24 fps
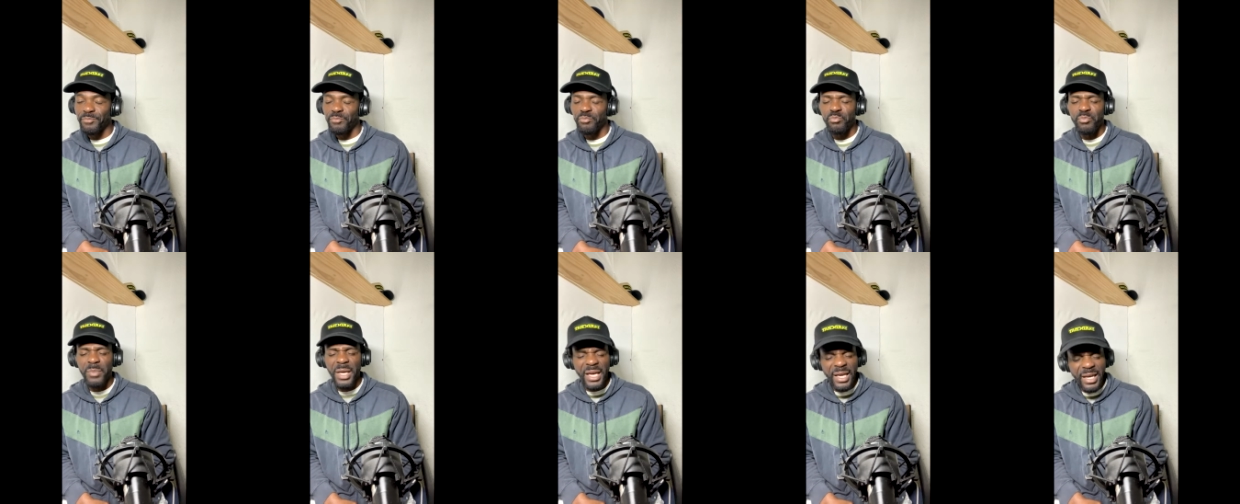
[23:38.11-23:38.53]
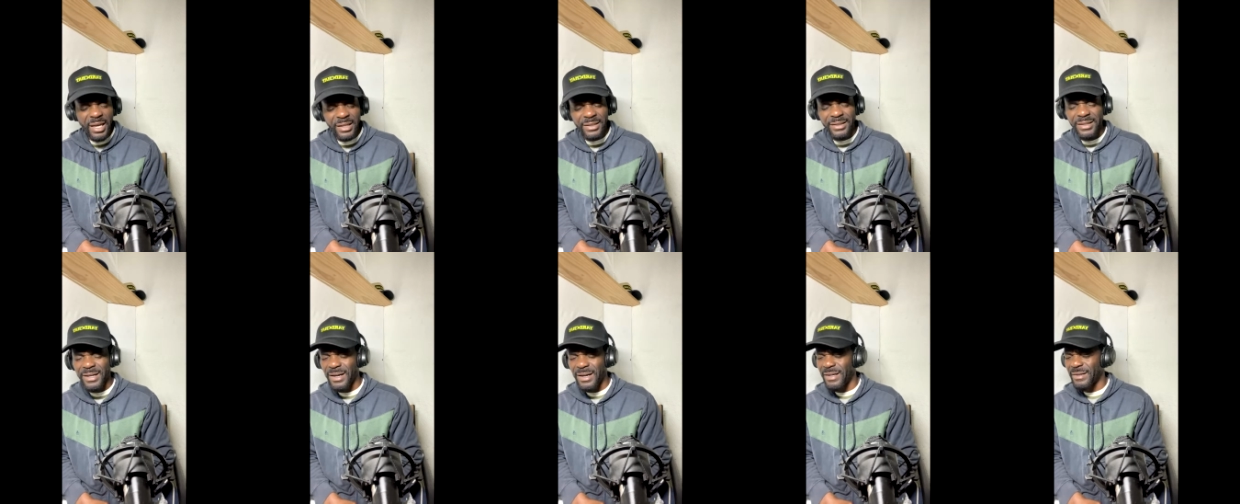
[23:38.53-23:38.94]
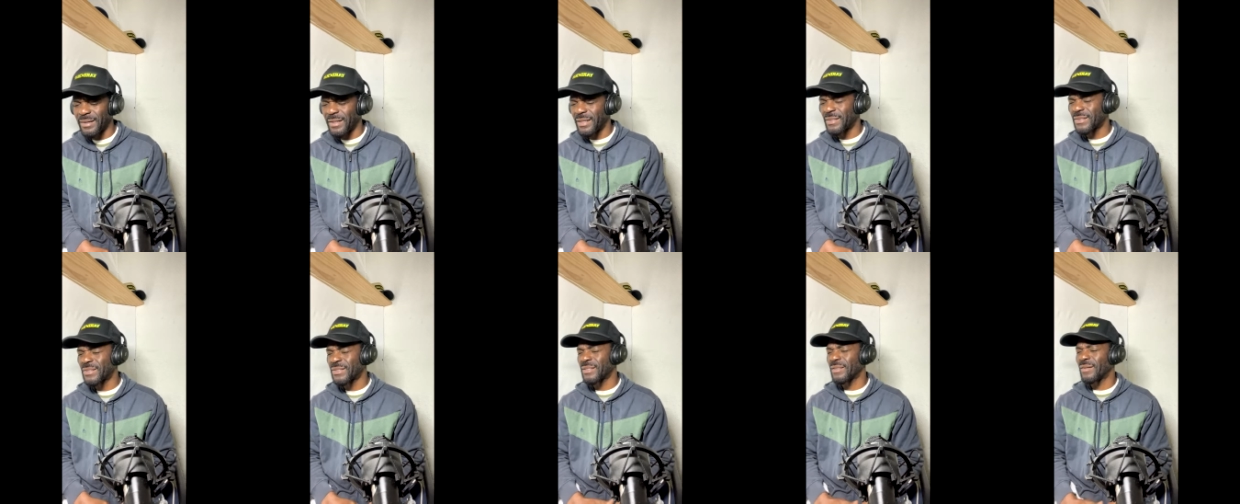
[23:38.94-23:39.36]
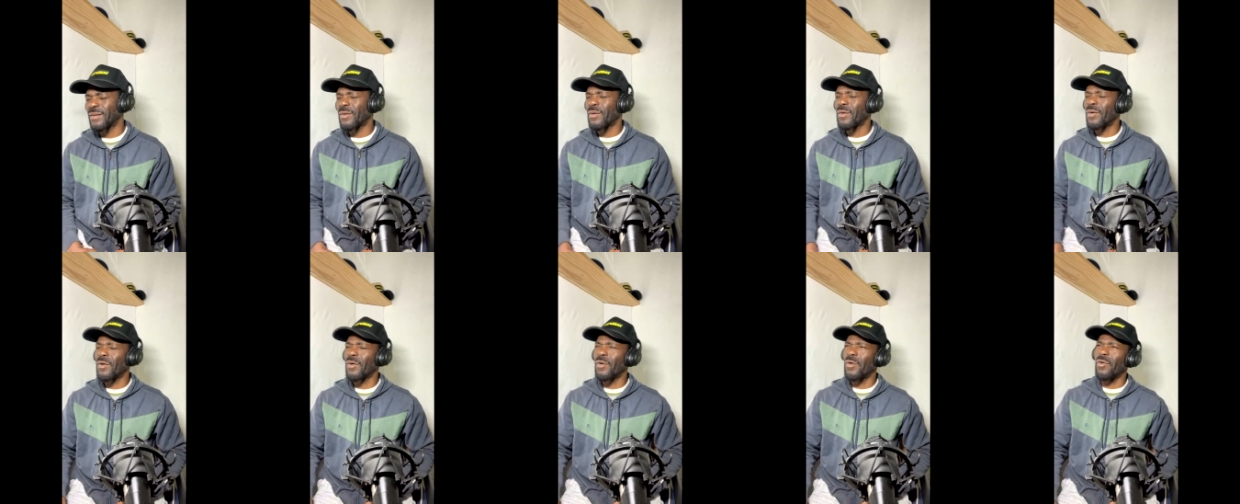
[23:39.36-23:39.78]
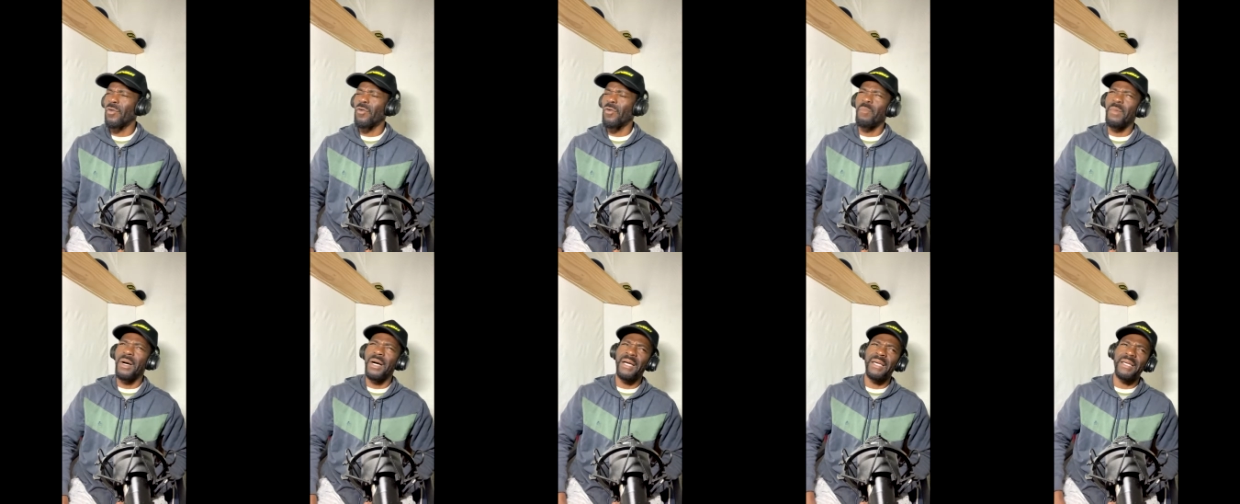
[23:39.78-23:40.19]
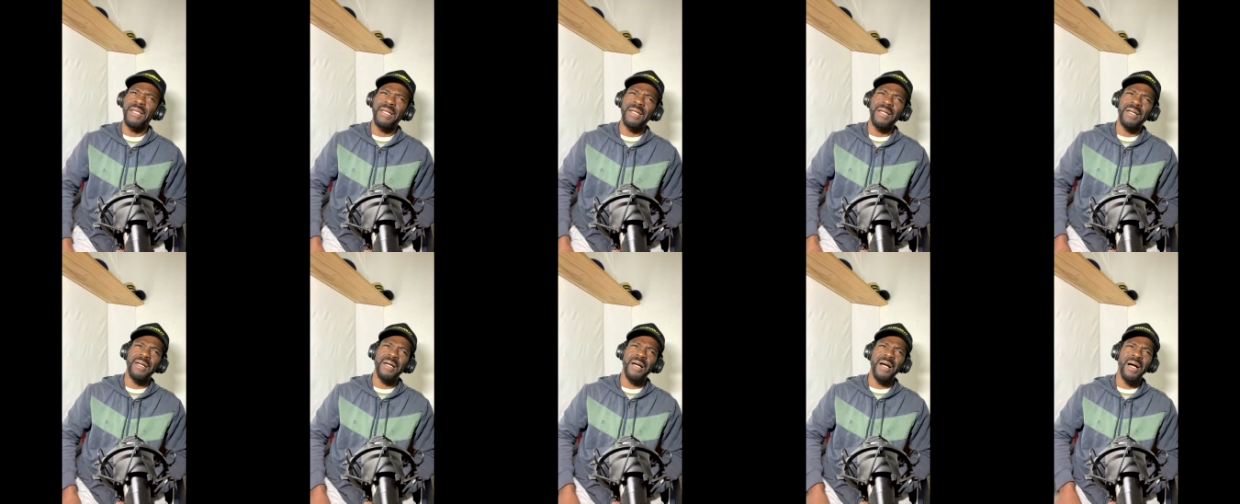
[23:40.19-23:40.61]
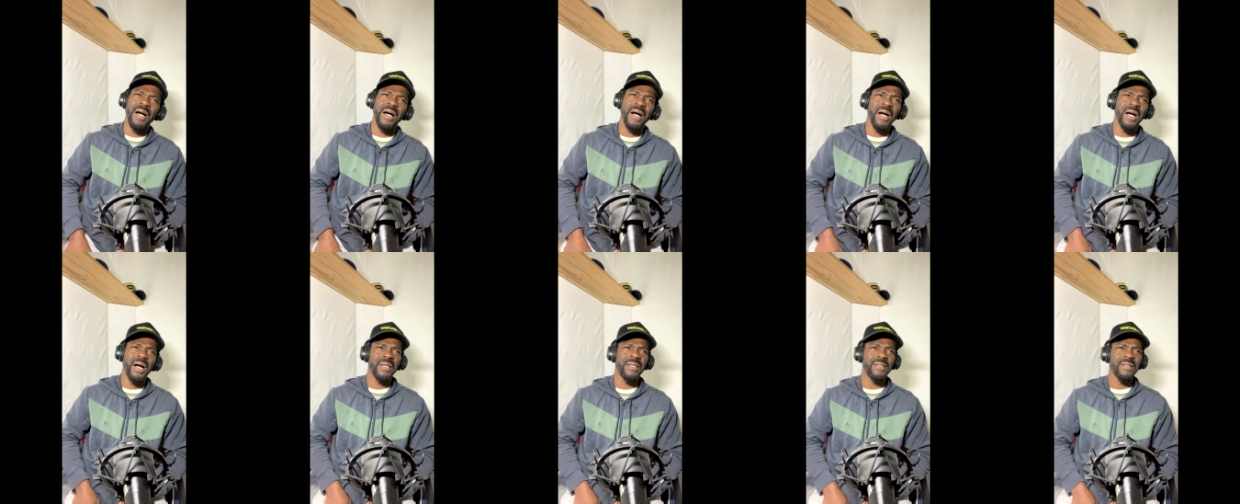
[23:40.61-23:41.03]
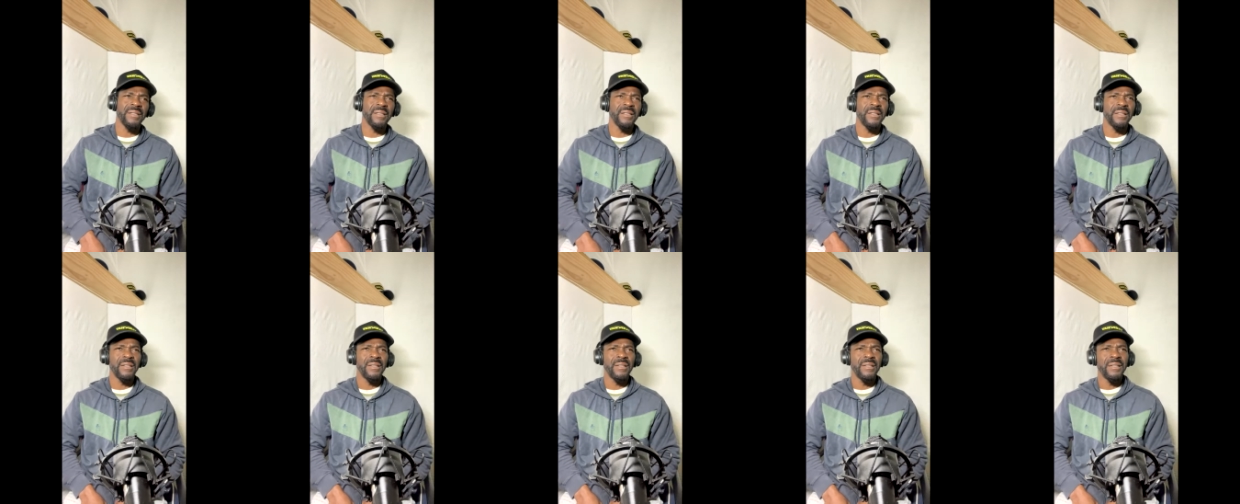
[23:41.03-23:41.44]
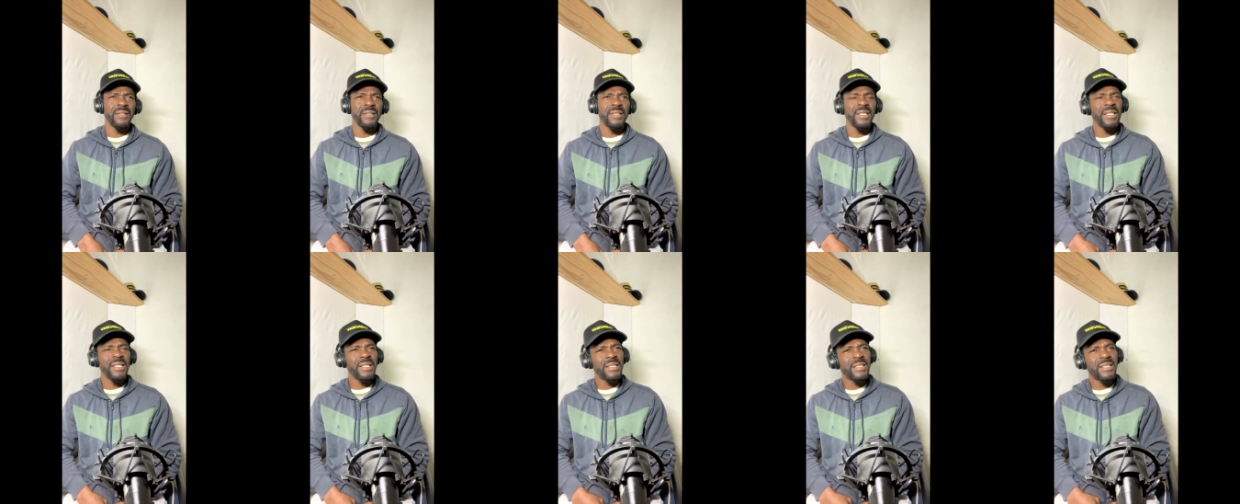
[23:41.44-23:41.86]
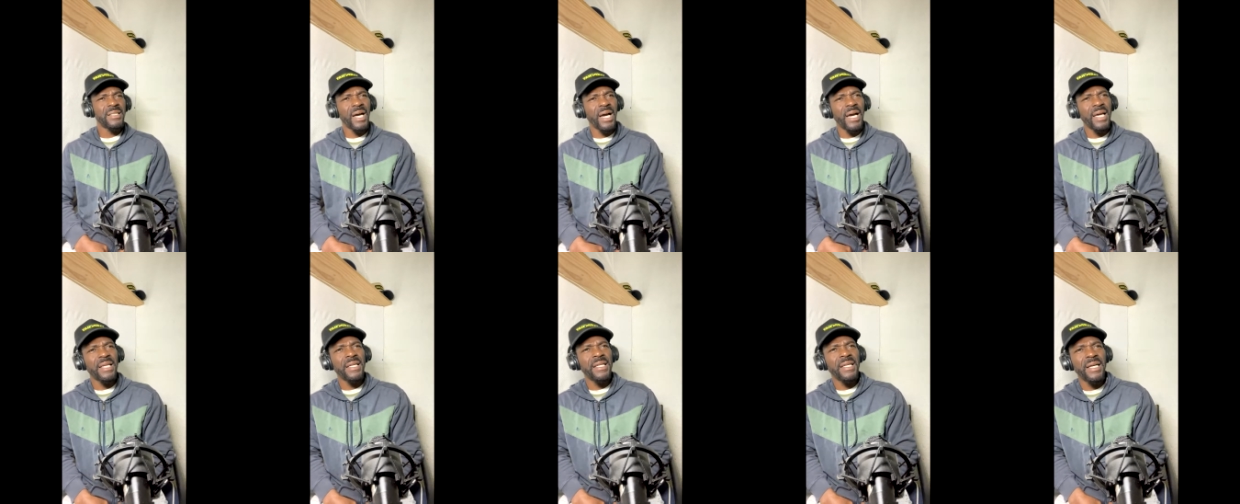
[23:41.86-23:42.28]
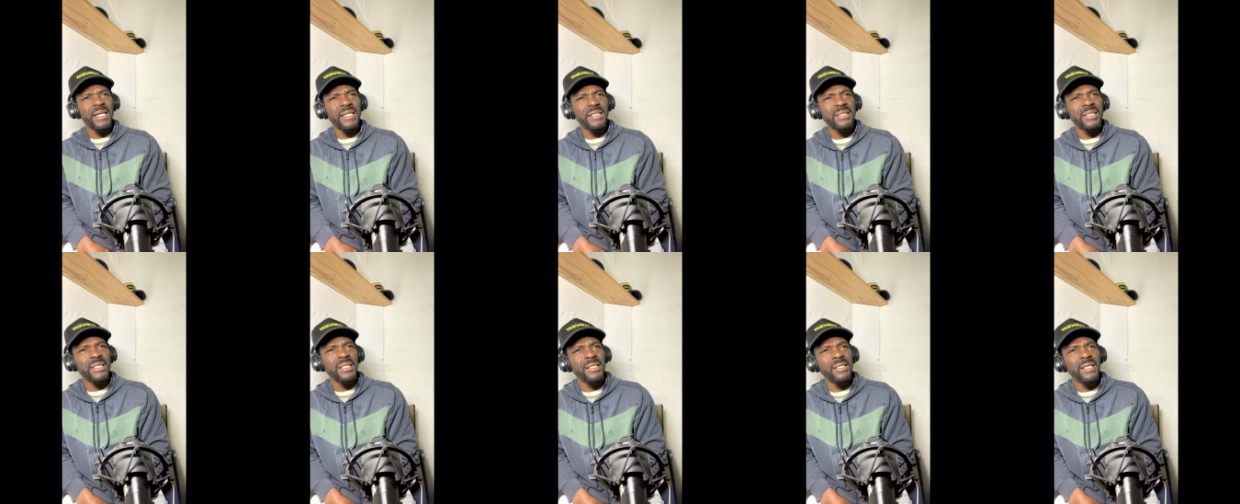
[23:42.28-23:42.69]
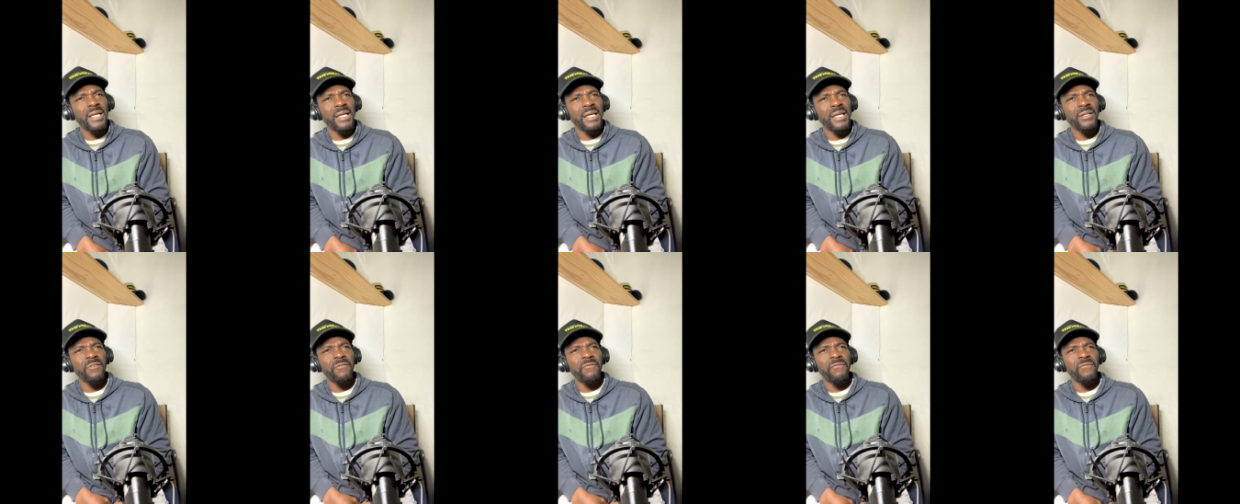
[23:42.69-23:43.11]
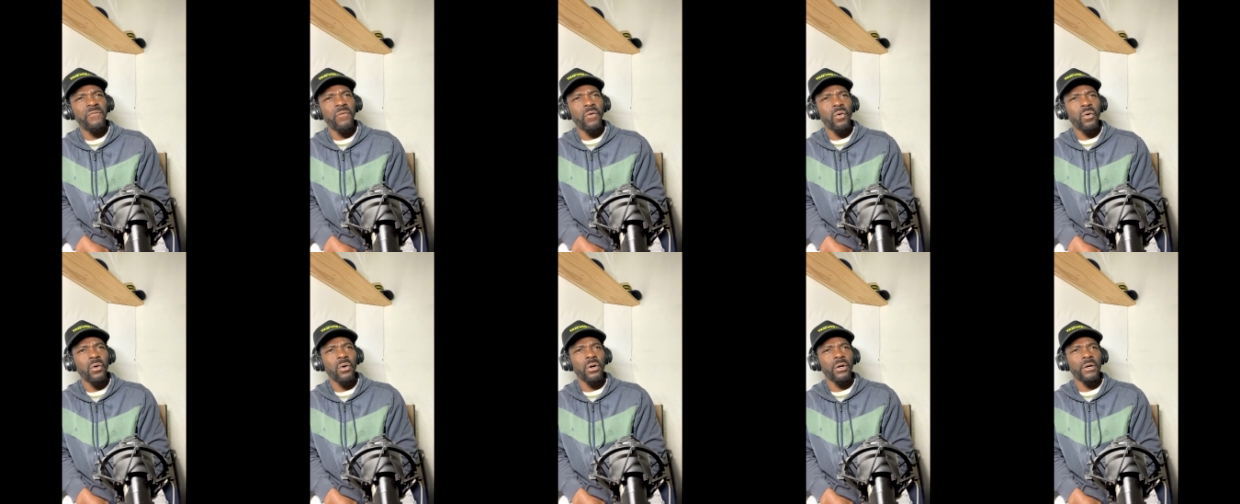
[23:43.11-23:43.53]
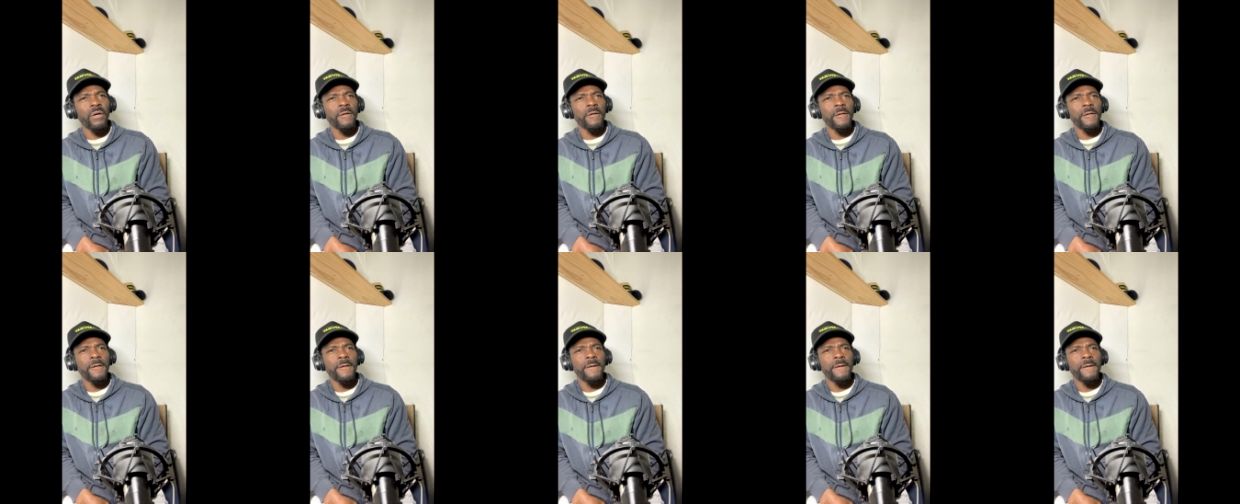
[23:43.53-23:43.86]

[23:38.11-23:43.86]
Man, Garnet Silk, oh my God. He died 1994.